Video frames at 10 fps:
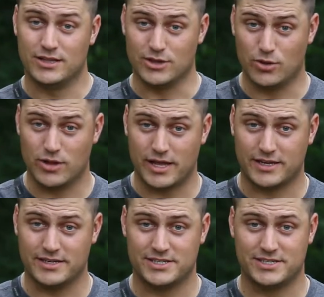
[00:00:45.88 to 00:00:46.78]
Low light
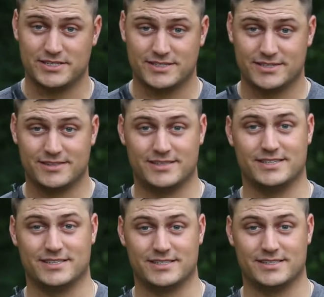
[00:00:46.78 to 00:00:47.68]
conditions,
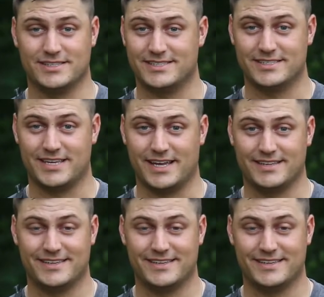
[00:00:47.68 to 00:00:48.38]
this is it.